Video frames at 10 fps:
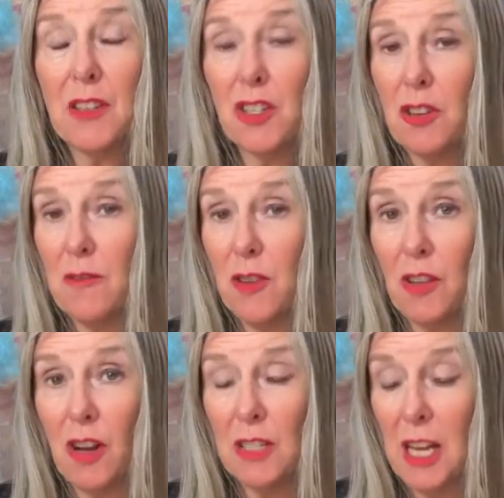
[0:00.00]
this journey for a
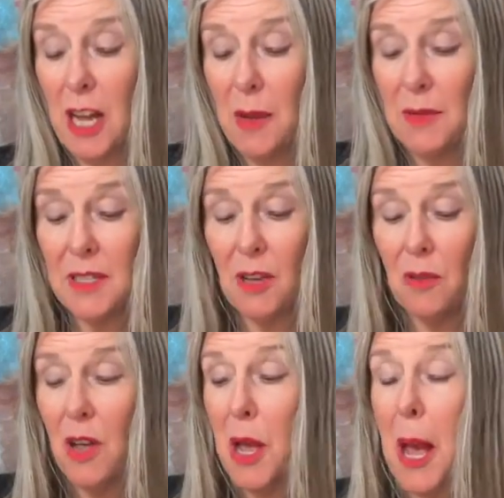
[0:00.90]
long time. And
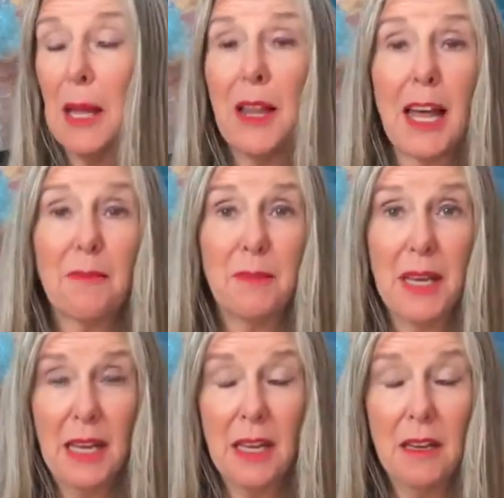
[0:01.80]
so, like
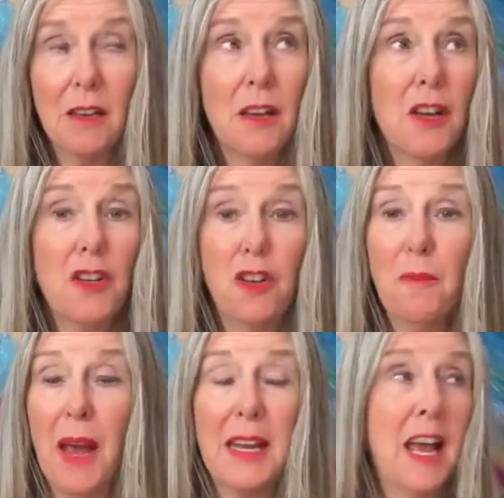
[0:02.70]
me, you
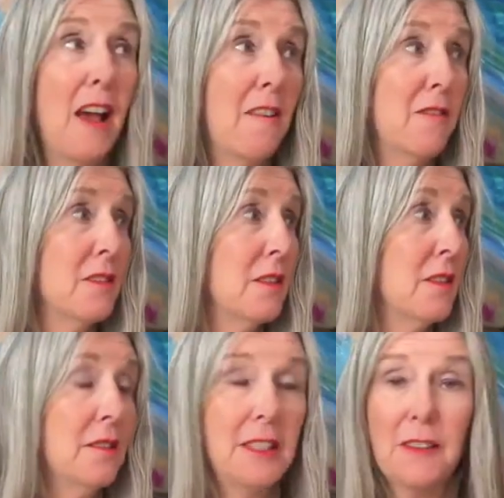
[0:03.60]
might have
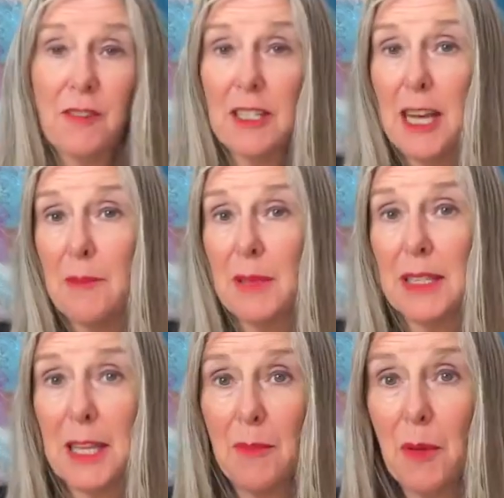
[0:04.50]
different types of
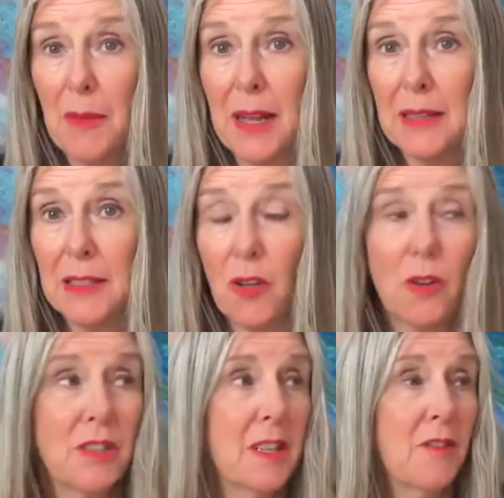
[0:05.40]
supplements
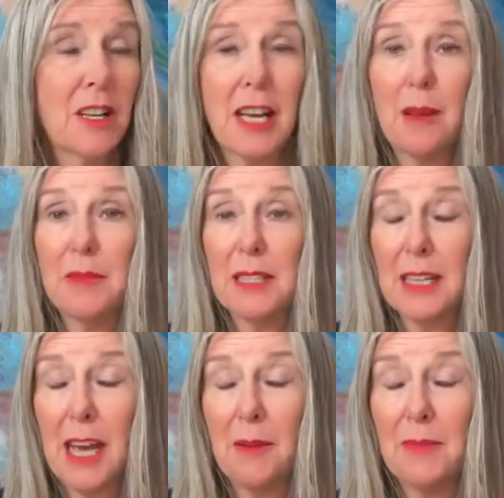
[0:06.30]
or different kinds
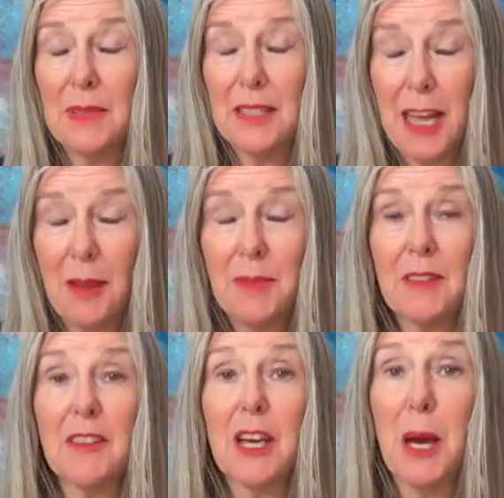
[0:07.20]
types
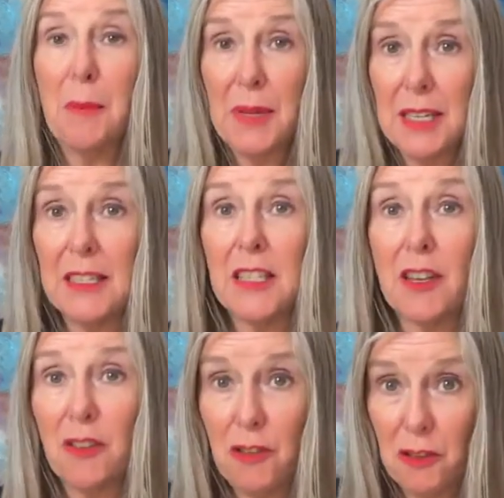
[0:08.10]
of companies
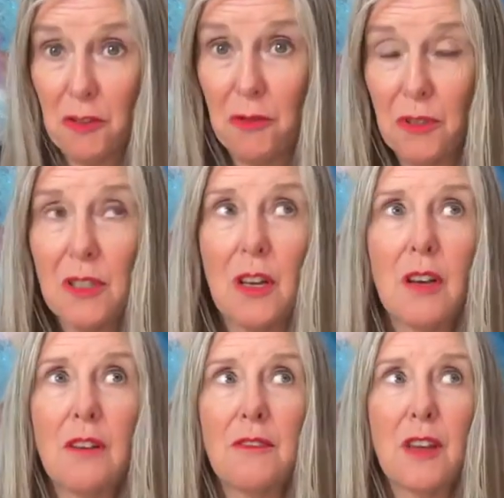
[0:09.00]
that you use
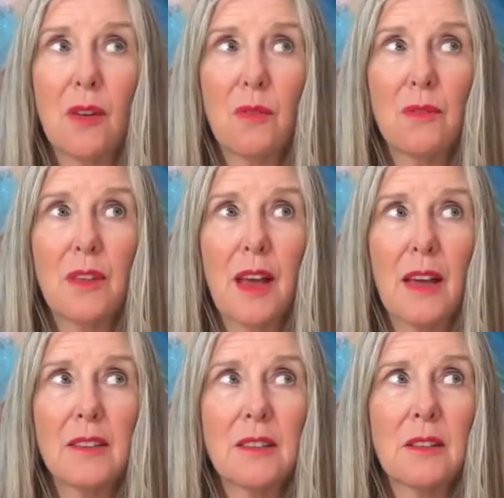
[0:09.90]
that
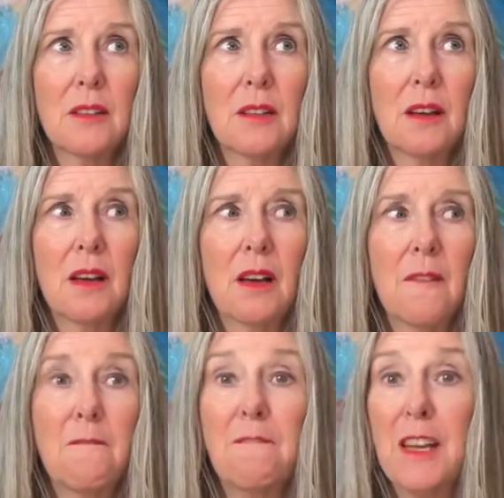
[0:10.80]
that uh,
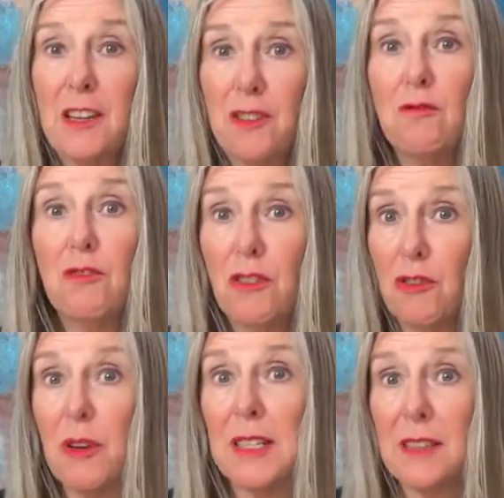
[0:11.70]
feed you
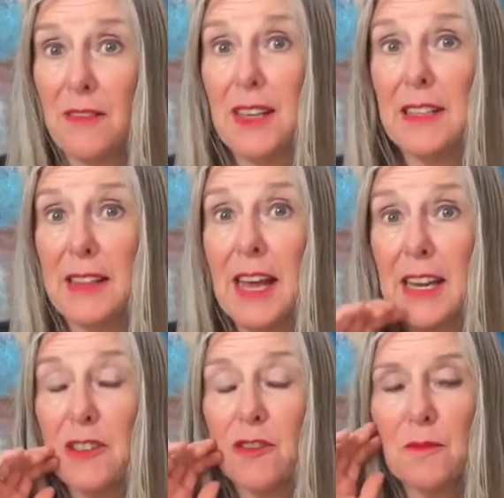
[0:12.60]
nutrients and things of that
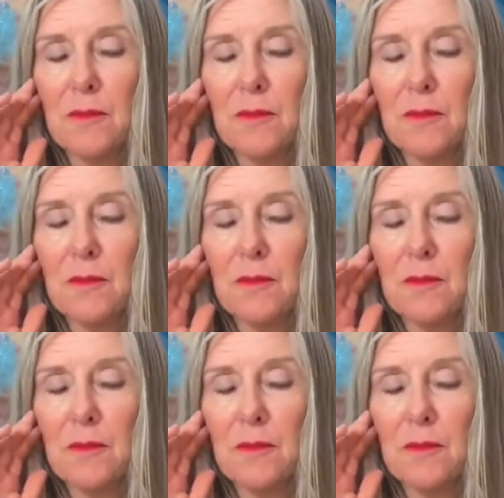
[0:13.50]
nature.